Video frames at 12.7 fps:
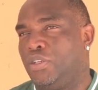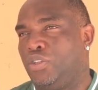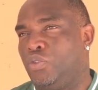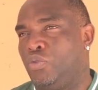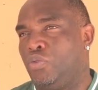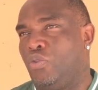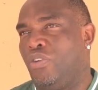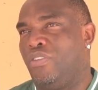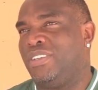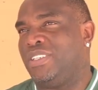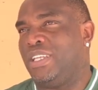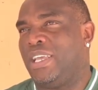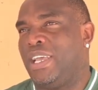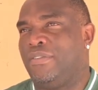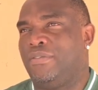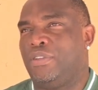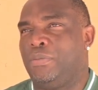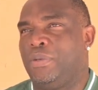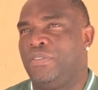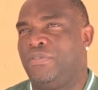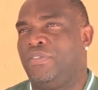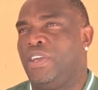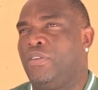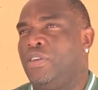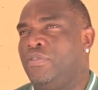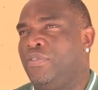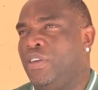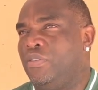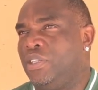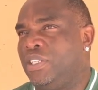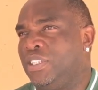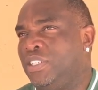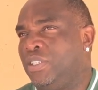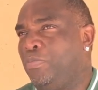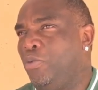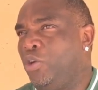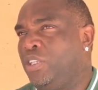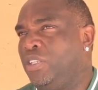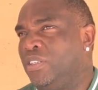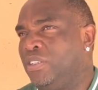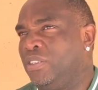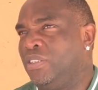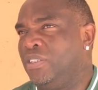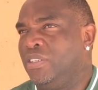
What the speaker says: you obviously have to be very, very disappointed